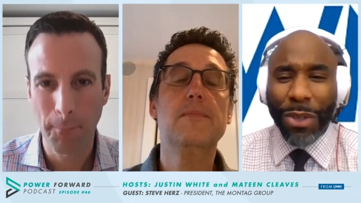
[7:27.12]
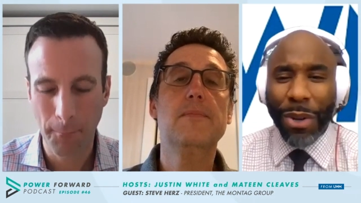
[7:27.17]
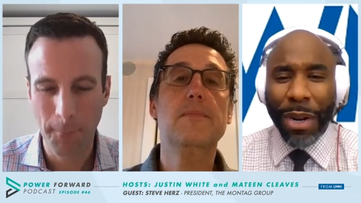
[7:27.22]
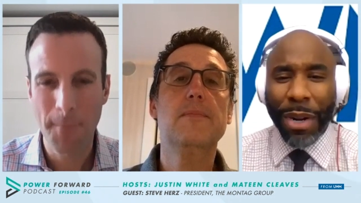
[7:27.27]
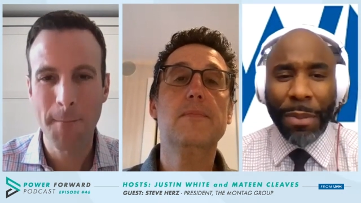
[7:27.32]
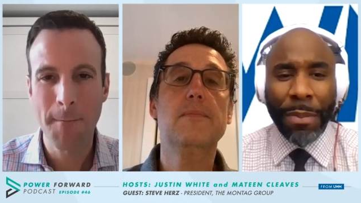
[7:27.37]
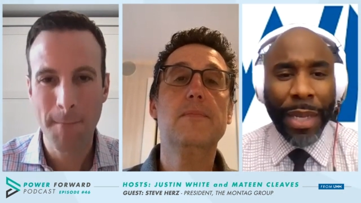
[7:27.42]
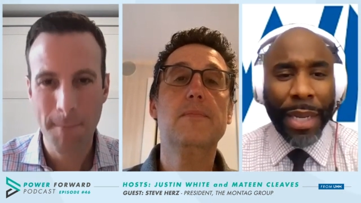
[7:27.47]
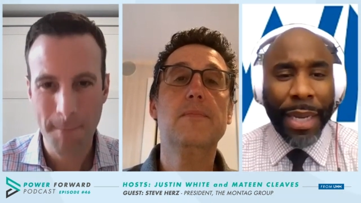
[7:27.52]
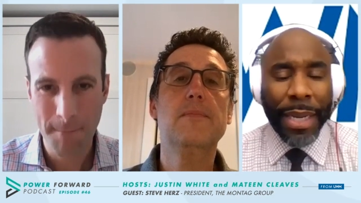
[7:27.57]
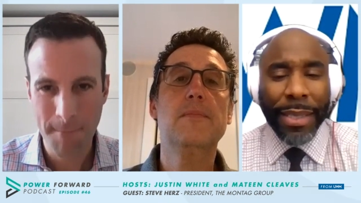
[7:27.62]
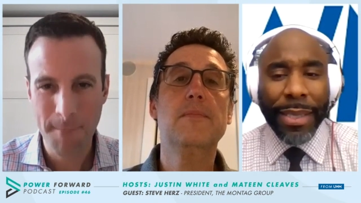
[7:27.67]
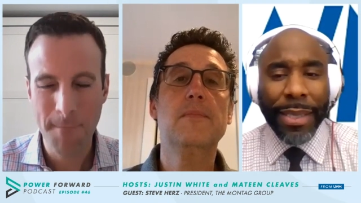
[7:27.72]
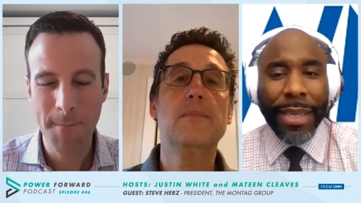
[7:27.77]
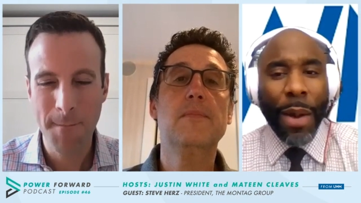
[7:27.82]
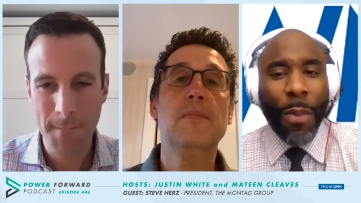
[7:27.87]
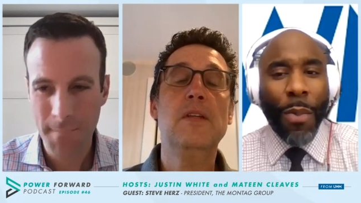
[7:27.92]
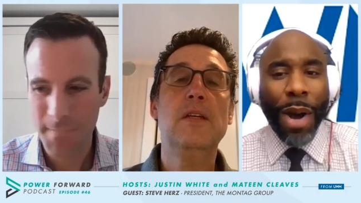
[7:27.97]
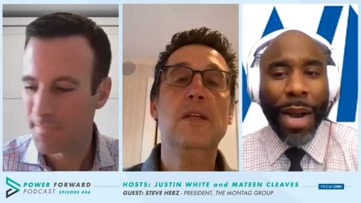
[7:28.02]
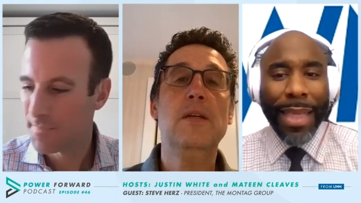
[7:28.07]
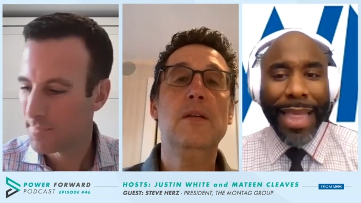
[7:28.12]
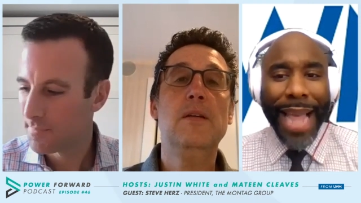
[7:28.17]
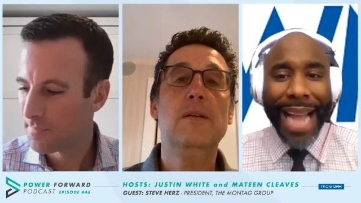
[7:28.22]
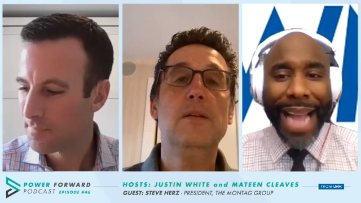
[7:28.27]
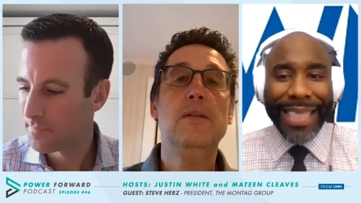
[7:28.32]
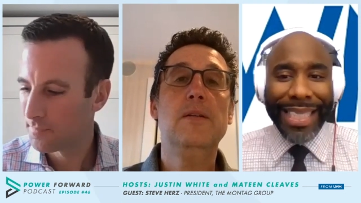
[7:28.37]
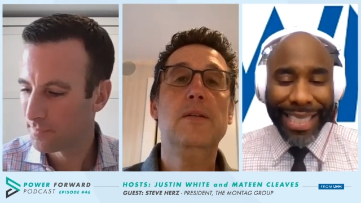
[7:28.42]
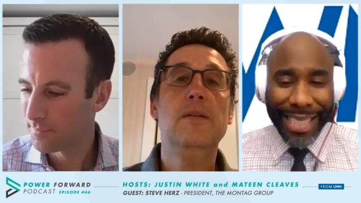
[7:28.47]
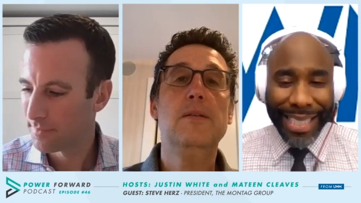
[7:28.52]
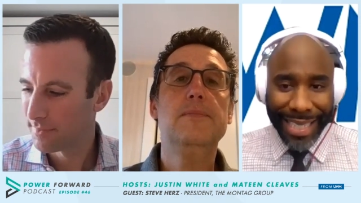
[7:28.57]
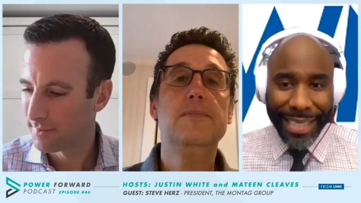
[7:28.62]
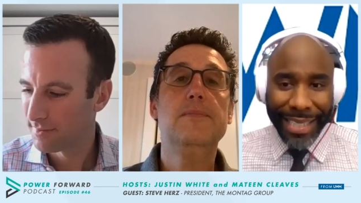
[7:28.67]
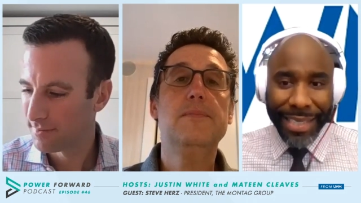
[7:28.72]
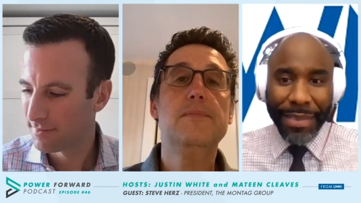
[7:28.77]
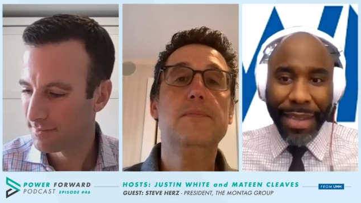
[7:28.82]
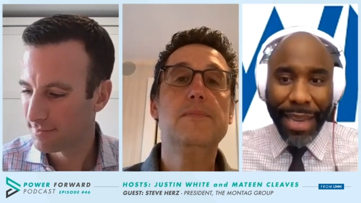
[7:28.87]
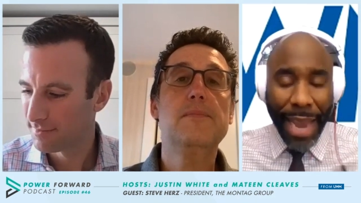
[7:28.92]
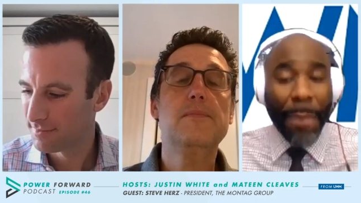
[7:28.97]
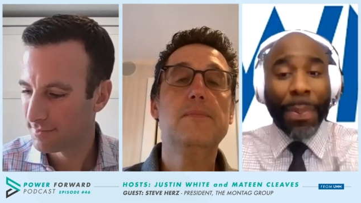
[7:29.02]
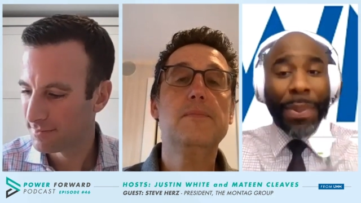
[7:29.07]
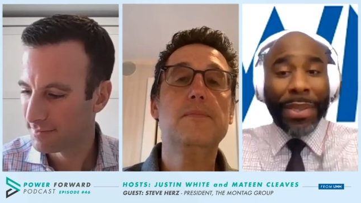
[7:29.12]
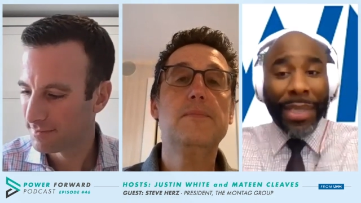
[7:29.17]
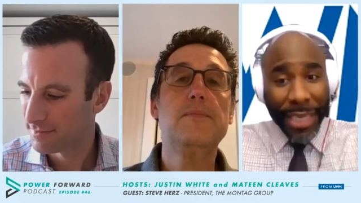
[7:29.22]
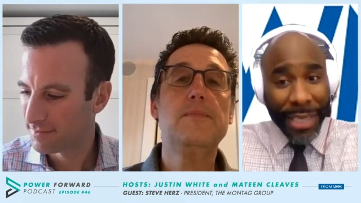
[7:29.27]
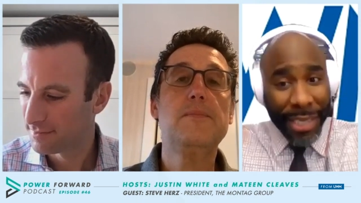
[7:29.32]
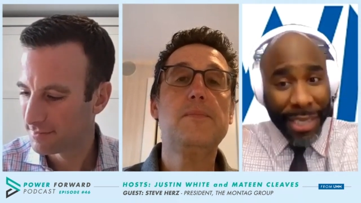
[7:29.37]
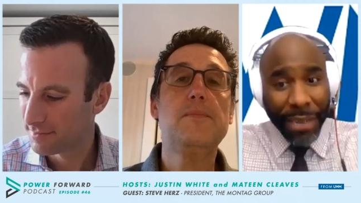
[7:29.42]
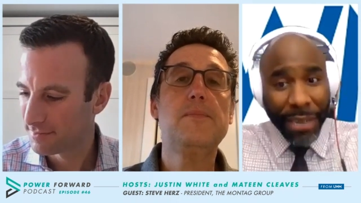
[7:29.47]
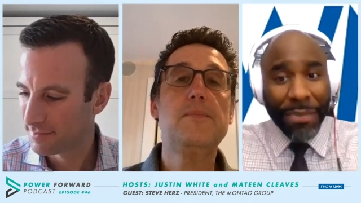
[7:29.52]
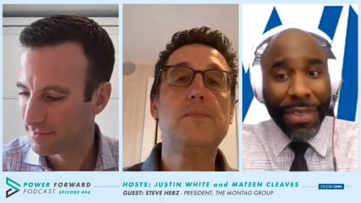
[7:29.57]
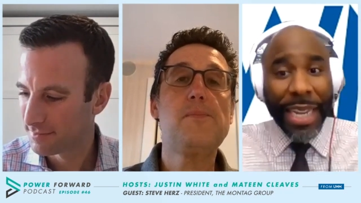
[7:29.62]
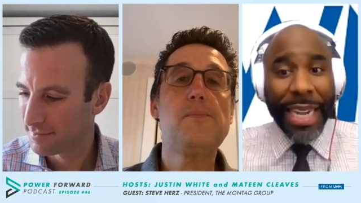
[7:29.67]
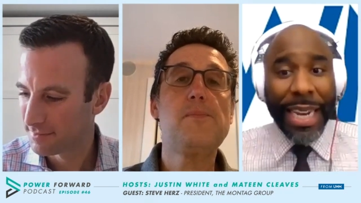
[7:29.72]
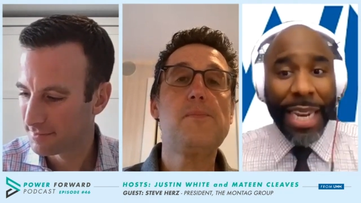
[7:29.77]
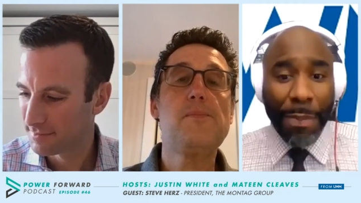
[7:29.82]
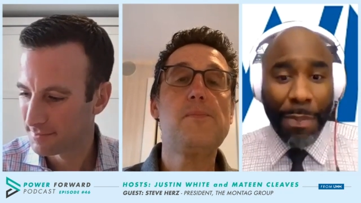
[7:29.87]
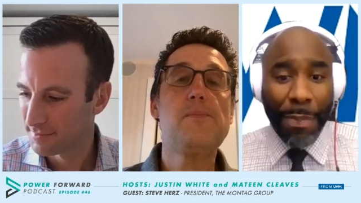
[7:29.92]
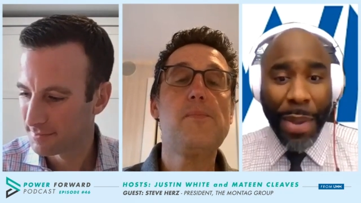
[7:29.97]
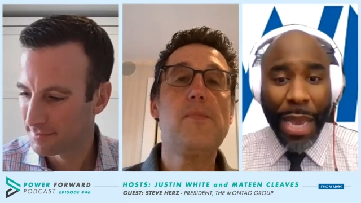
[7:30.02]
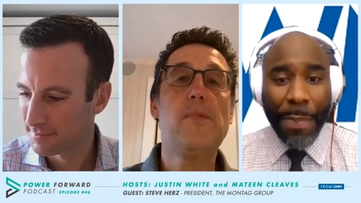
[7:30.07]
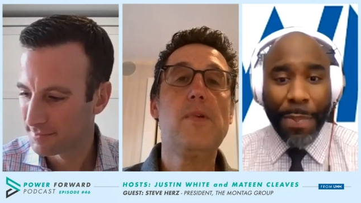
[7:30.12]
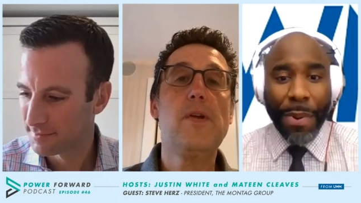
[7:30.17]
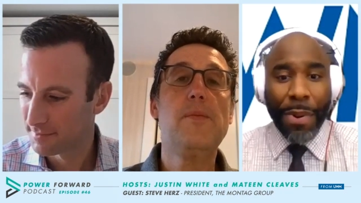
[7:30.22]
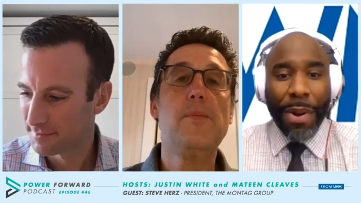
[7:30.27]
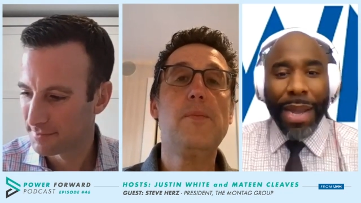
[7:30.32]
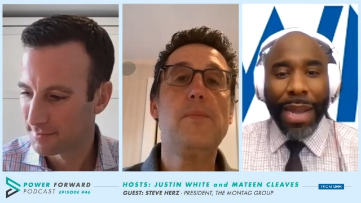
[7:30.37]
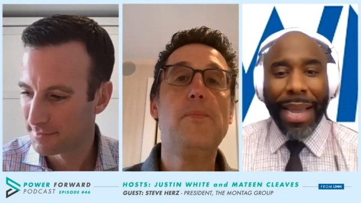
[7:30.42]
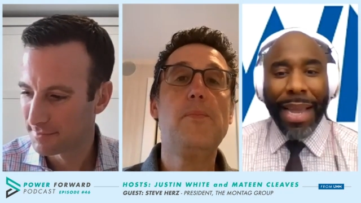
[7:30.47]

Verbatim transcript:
Speaker 1: or someone that's in position of leading people